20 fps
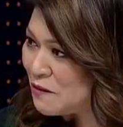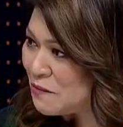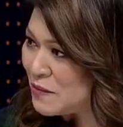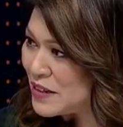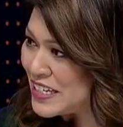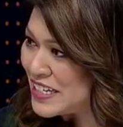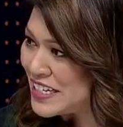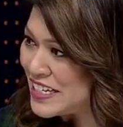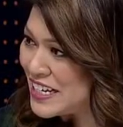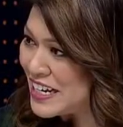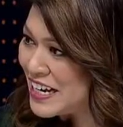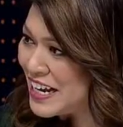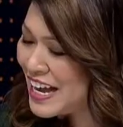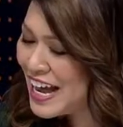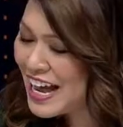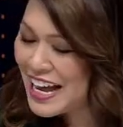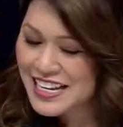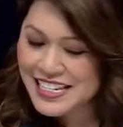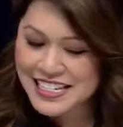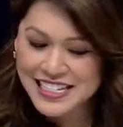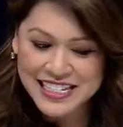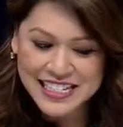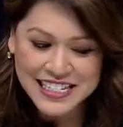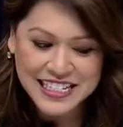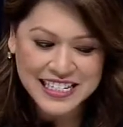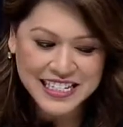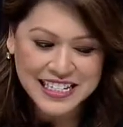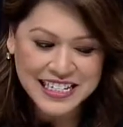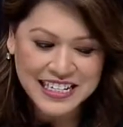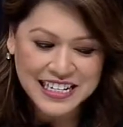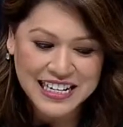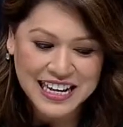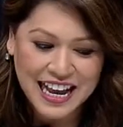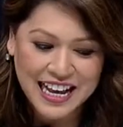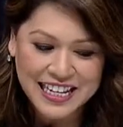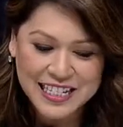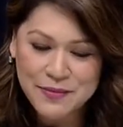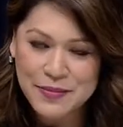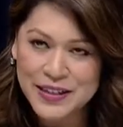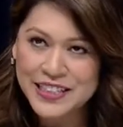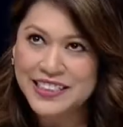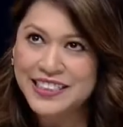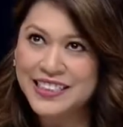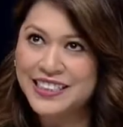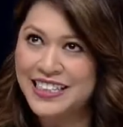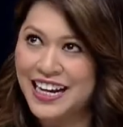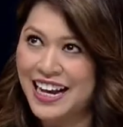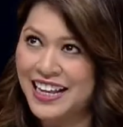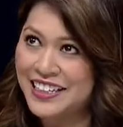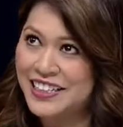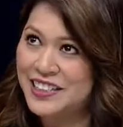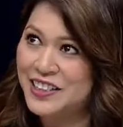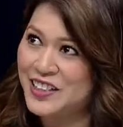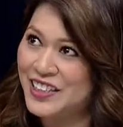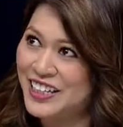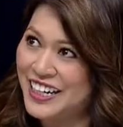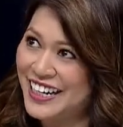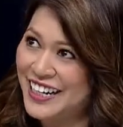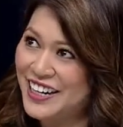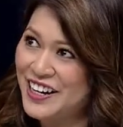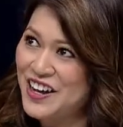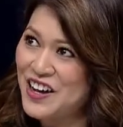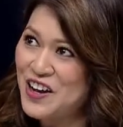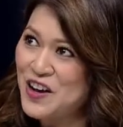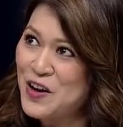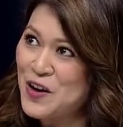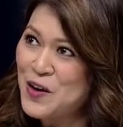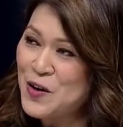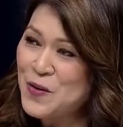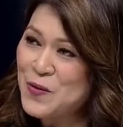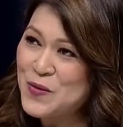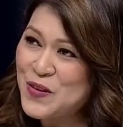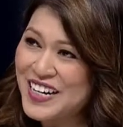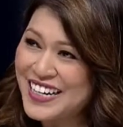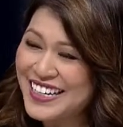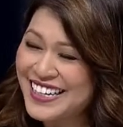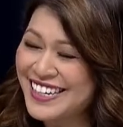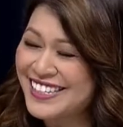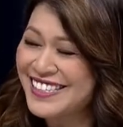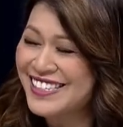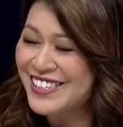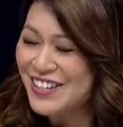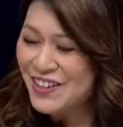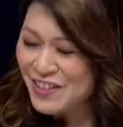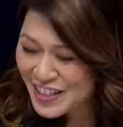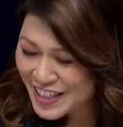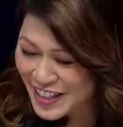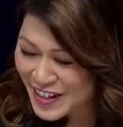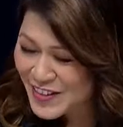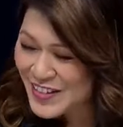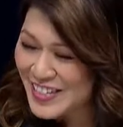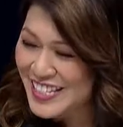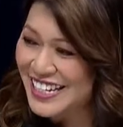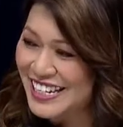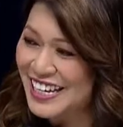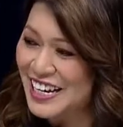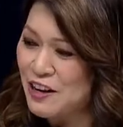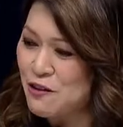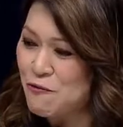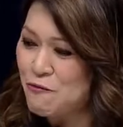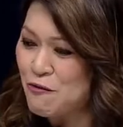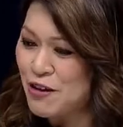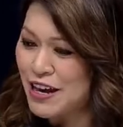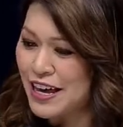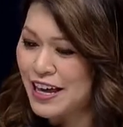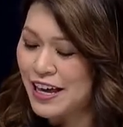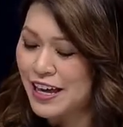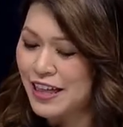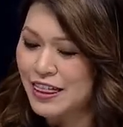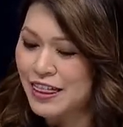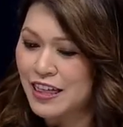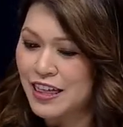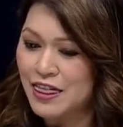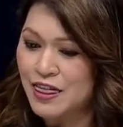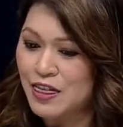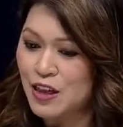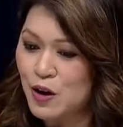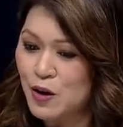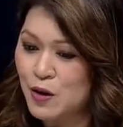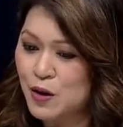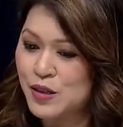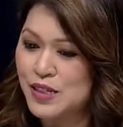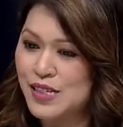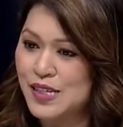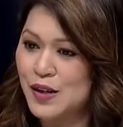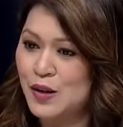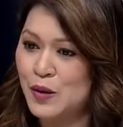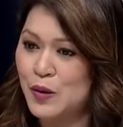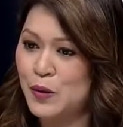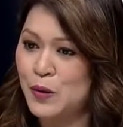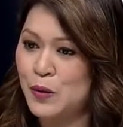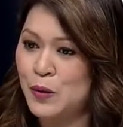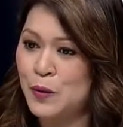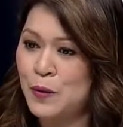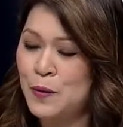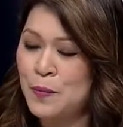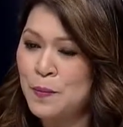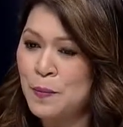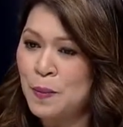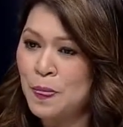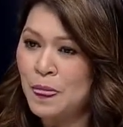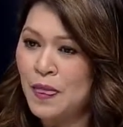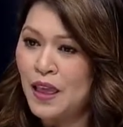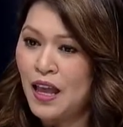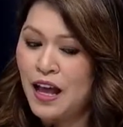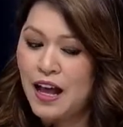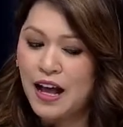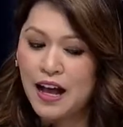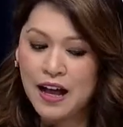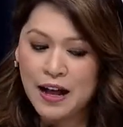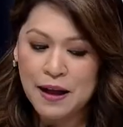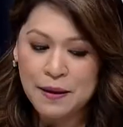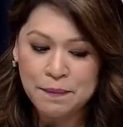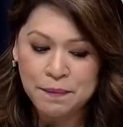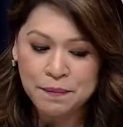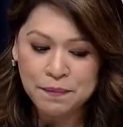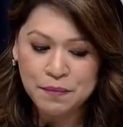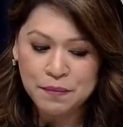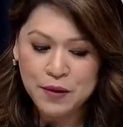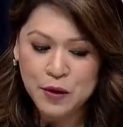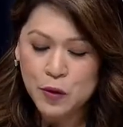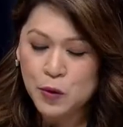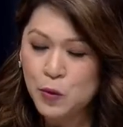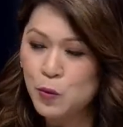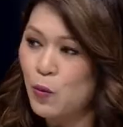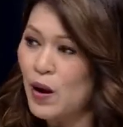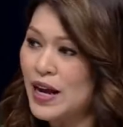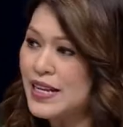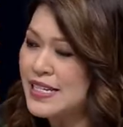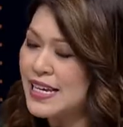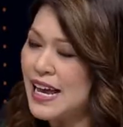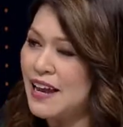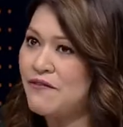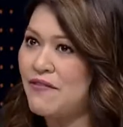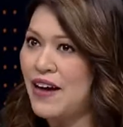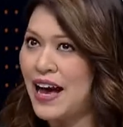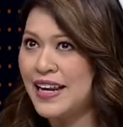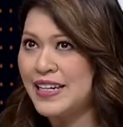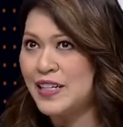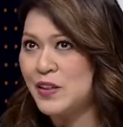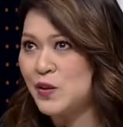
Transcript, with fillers: in a unity government? Has, has it been challenging working so closely with those who, um, who